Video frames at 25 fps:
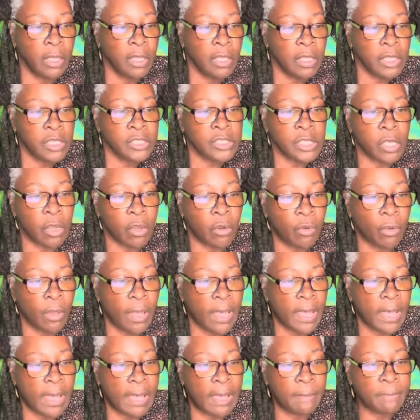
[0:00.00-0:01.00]
So
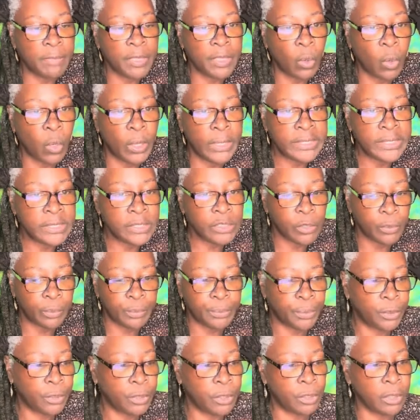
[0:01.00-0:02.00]
I'm going to
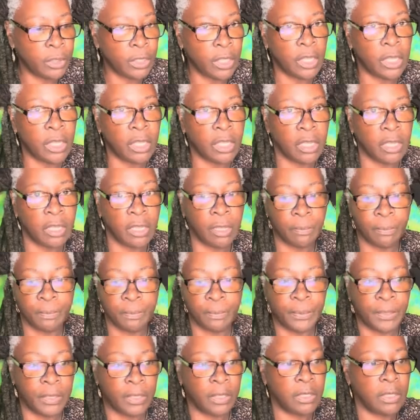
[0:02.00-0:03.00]
pull up
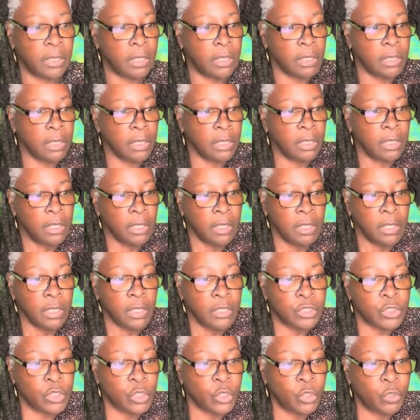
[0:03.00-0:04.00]

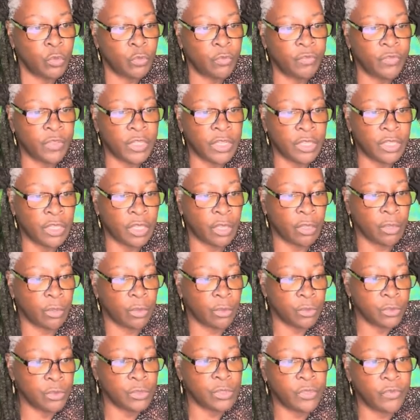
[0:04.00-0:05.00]
2
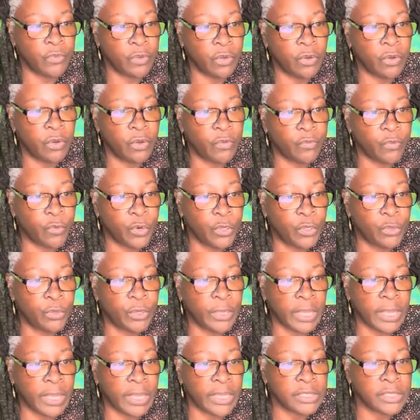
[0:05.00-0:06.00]
videos for you
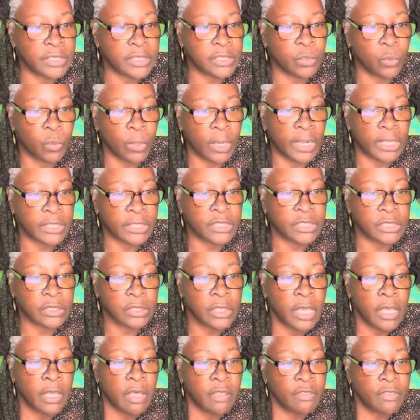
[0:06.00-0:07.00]
guys to watch.
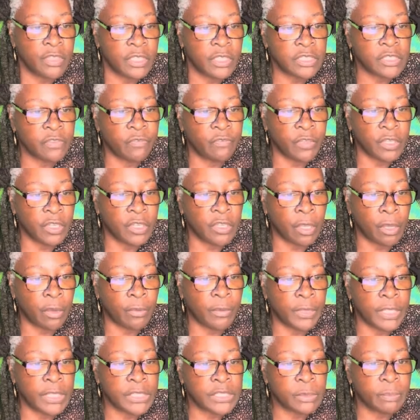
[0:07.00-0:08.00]
This
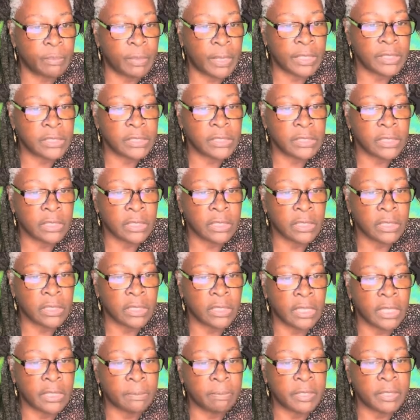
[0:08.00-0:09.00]
video is
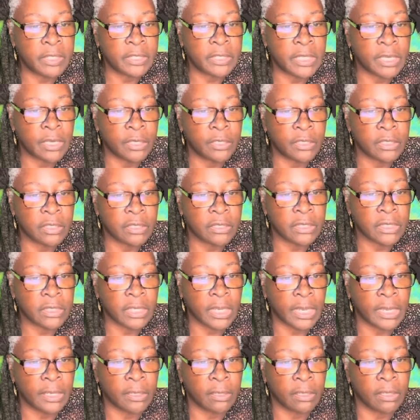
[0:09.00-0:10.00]
basically, let me tell you the
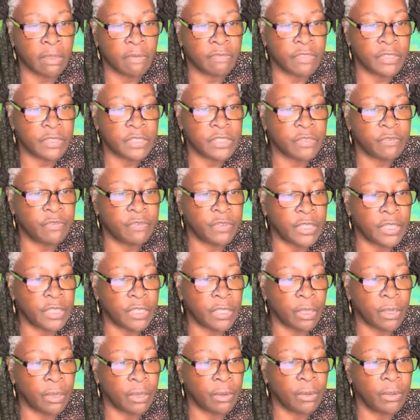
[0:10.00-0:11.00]
title of this
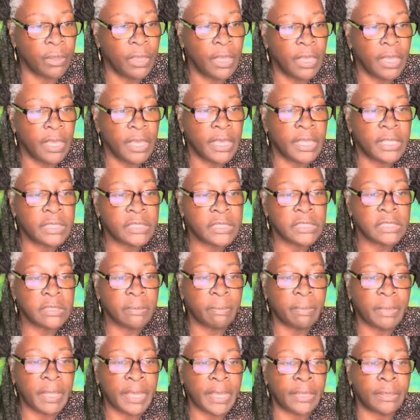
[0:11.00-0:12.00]
video. It's
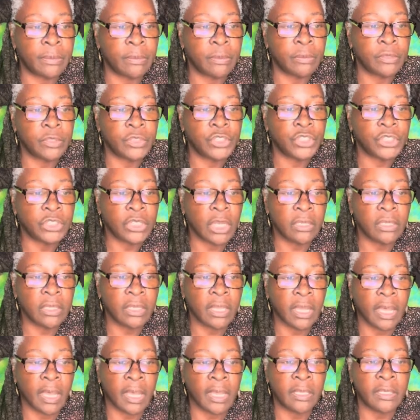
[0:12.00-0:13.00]
about
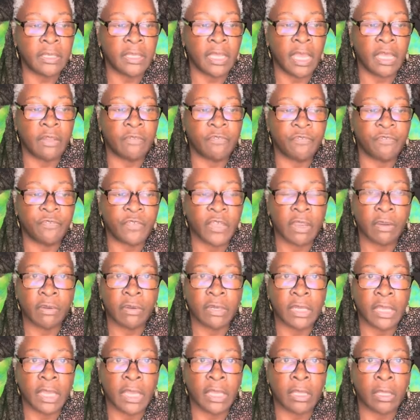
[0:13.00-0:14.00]
Shungite and
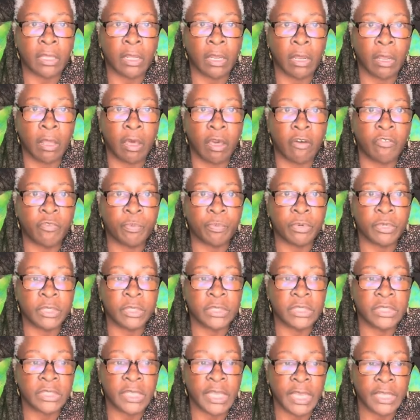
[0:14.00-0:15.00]
Faraday Cloth
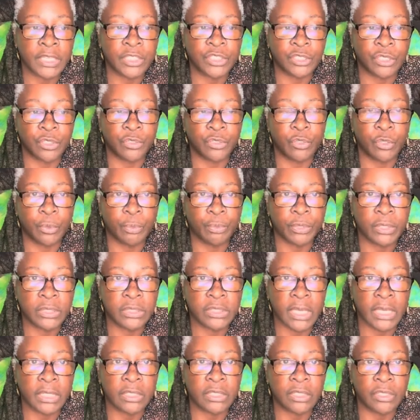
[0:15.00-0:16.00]
protection. You're
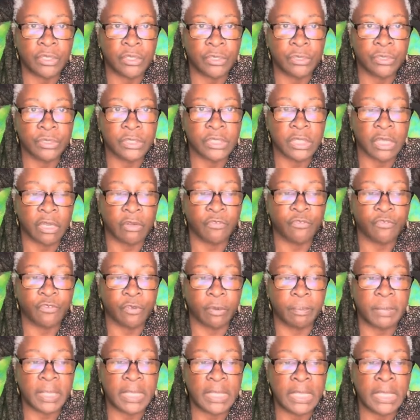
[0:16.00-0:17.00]
protecting yourself
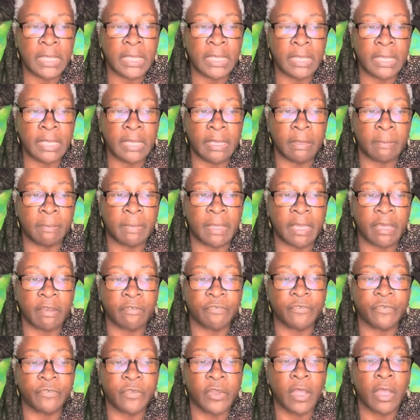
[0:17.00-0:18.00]
from
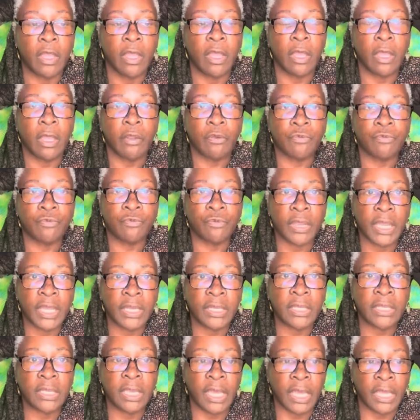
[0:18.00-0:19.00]
EMF
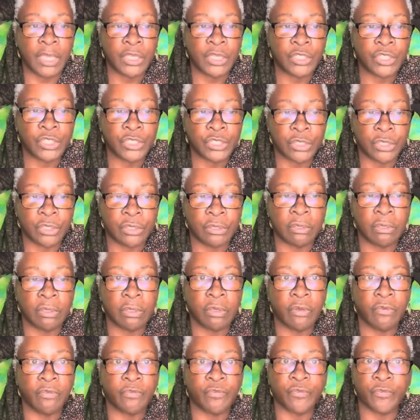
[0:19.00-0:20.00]
radiation
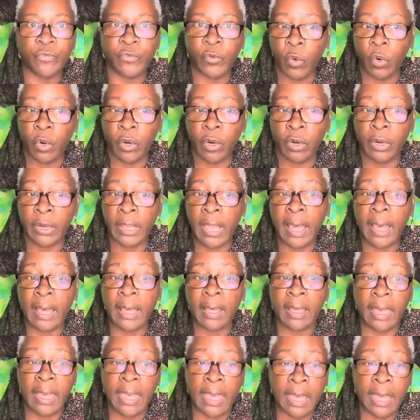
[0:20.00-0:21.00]
for
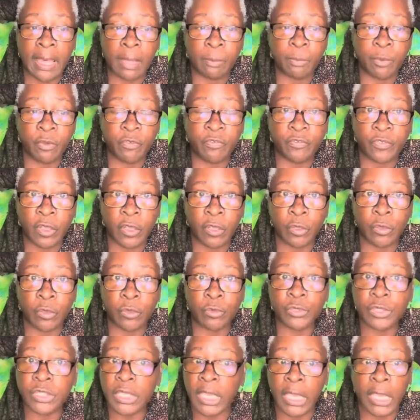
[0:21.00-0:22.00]
Apple
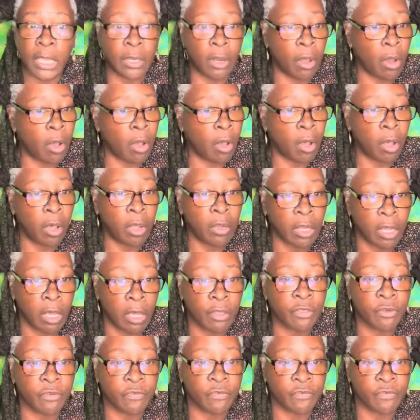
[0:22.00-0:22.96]
phones and all other